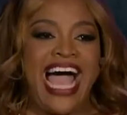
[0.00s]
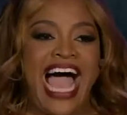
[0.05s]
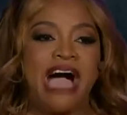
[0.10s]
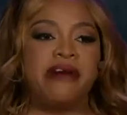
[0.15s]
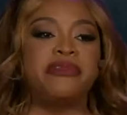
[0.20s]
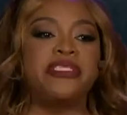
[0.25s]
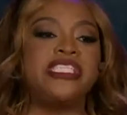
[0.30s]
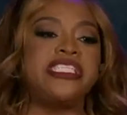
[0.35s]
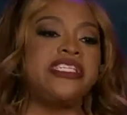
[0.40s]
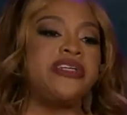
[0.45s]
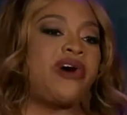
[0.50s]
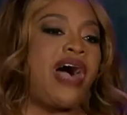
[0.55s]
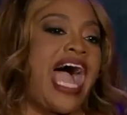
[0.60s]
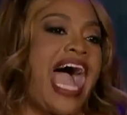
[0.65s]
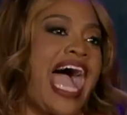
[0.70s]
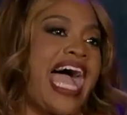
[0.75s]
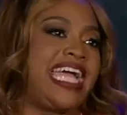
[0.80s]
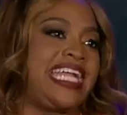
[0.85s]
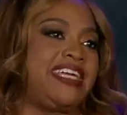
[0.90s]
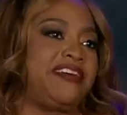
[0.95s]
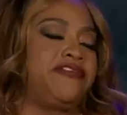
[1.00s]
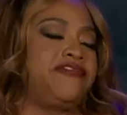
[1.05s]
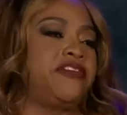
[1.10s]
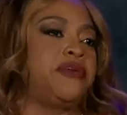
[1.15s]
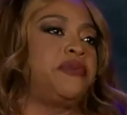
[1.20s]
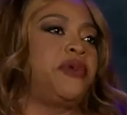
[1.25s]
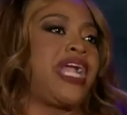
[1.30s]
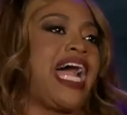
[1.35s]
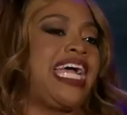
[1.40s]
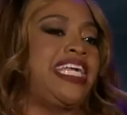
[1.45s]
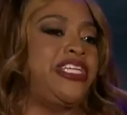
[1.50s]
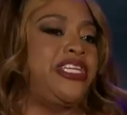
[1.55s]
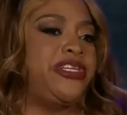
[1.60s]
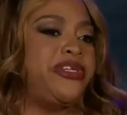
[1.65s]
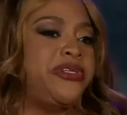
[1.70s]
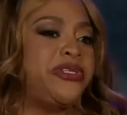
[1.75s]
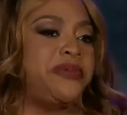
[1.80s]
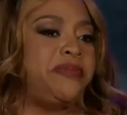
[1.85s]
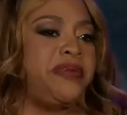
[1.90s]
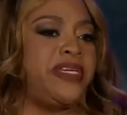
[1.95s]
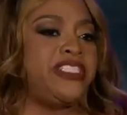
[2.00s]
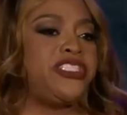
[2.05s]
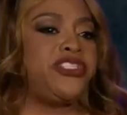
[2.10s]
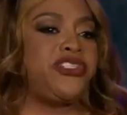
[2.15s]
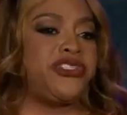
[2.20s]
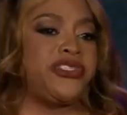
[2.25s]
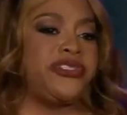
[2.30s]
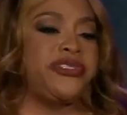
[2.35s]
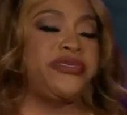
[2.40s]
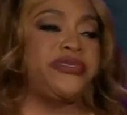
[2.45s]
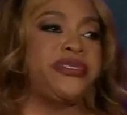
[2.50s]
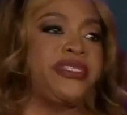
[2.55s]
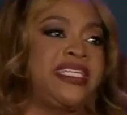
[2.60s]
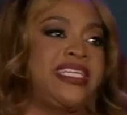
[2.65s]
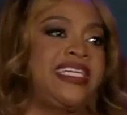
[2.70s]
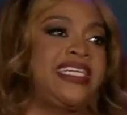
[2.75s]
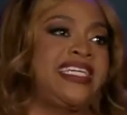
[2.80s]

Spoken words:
I was still hiding from what I knew to be true,